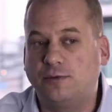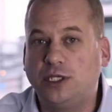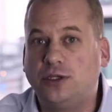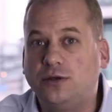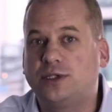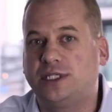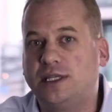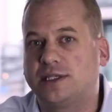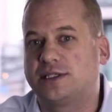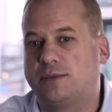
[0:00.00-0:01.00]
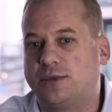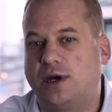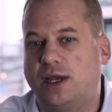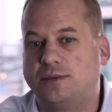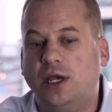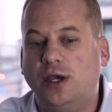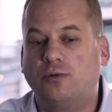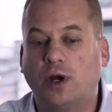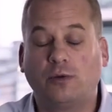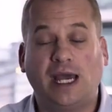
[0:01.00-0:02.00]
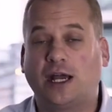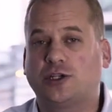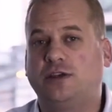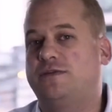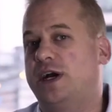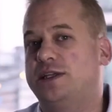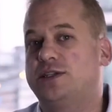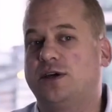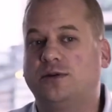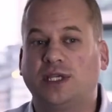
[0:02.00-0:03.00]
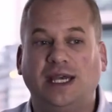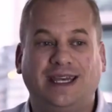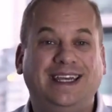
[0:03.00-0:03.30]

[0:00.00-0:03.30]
And we do see this sometimes where we actually find stones